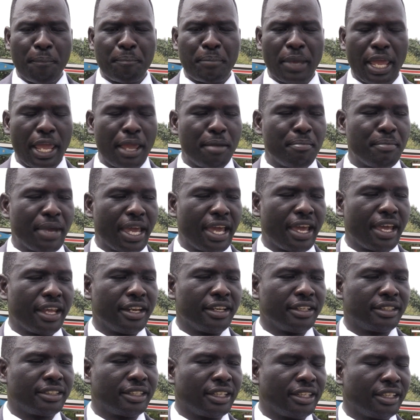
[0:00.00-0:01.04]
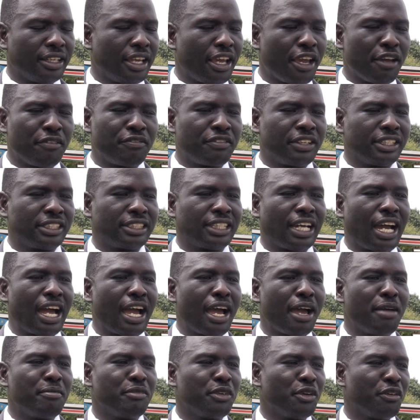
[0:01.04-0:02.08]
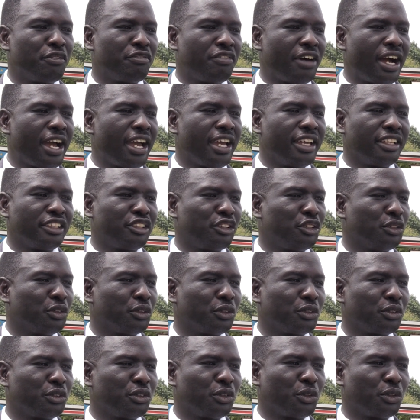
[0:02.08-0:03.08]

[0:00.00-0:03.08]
payment, every time you find you